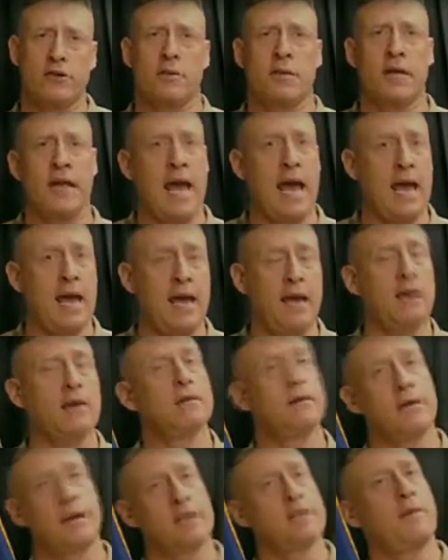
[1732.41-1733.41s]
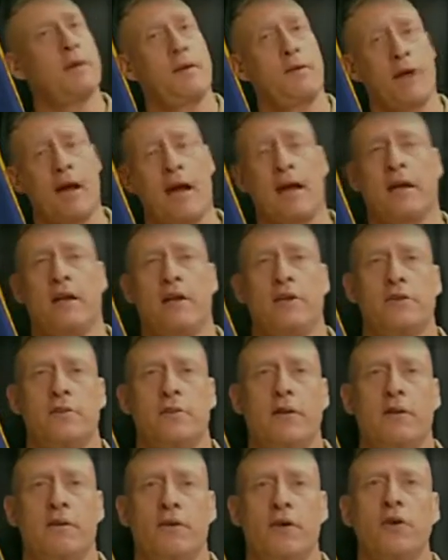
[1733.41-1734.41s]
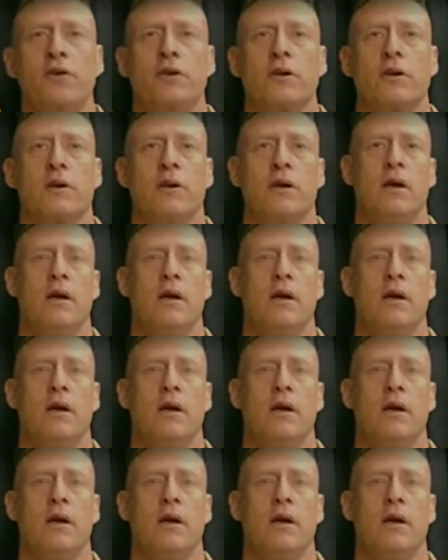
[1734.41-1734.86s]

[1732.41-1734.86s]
them today doesn't mean we're not going to use them in the future.